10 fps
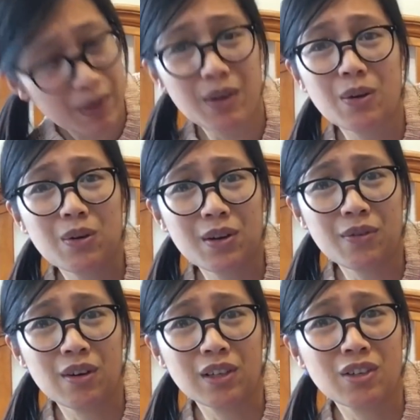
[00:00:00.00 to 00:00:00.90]

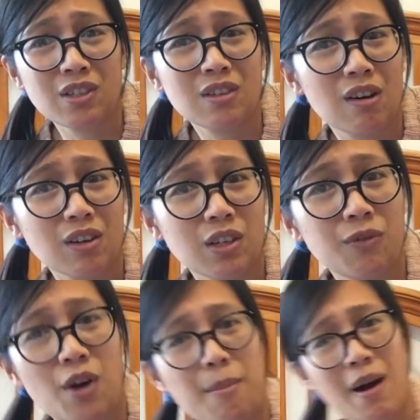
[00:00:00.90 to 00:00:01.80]
beautiful, you know, it's gorgeous
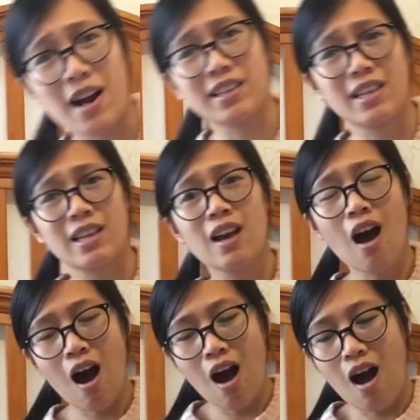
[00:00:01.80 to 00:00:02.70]
for a party.
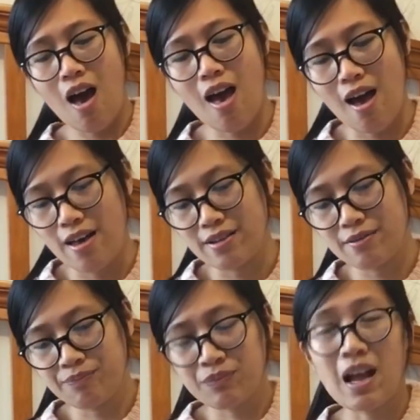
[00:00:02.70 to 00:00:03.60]

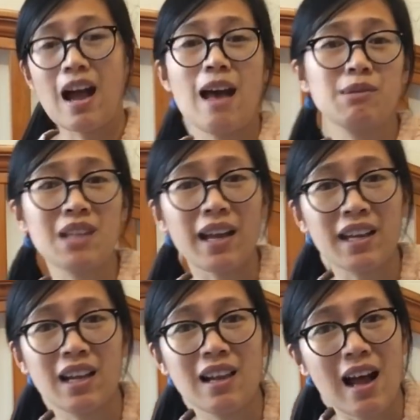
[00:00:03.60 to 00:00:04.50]
And I have
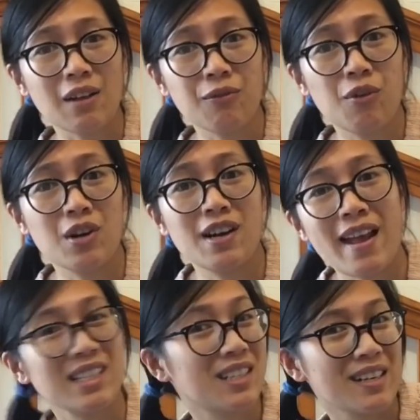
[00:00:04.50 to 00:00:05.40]
stocking a lot for the
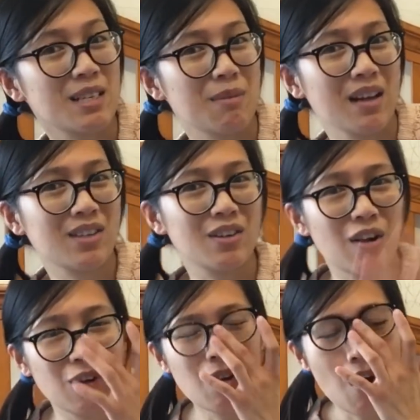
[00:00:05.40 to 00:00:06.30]
next Christmas, you
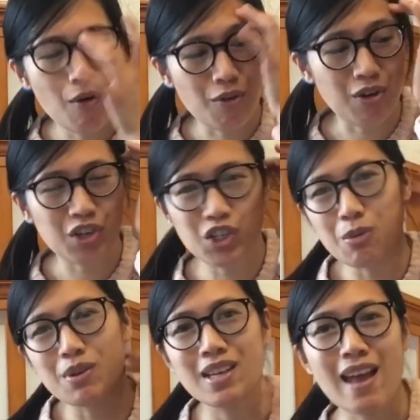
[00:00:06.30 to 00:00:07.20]
know, for
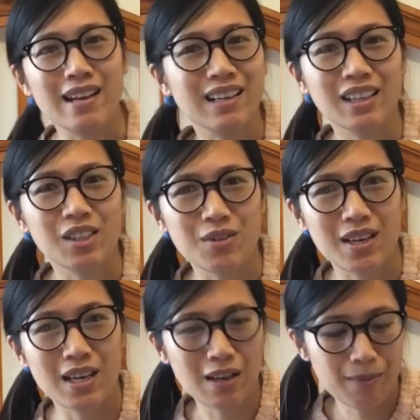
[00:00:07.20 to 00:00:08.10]
shimmery and
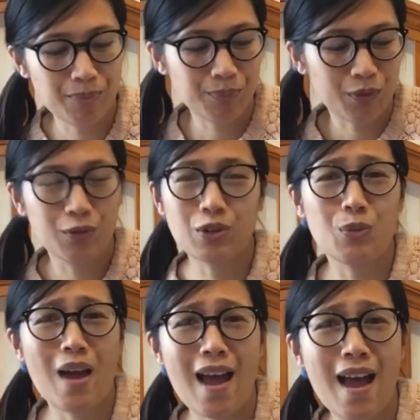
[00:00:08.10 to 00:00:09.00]
glittery
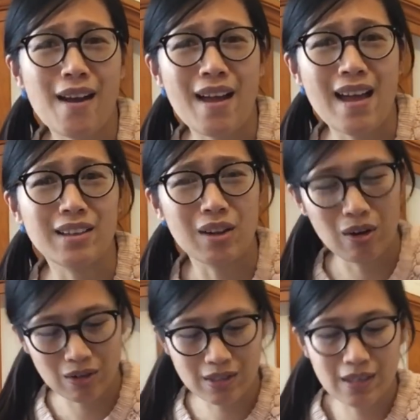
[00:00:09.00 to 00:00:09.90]
footwear and
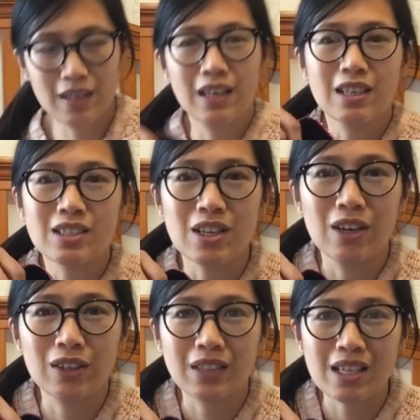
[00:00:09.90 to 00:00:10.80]
clothes.
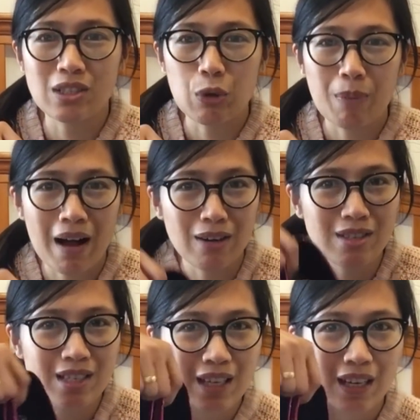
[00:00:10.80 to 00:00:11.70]
So that's
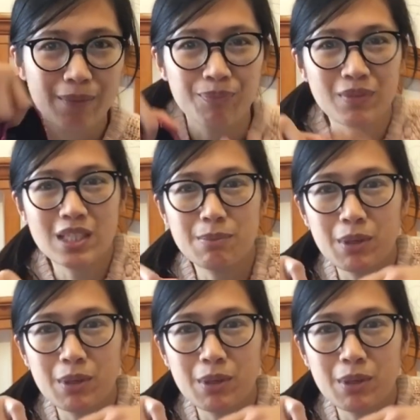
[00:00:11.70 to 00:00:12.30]
£2. It's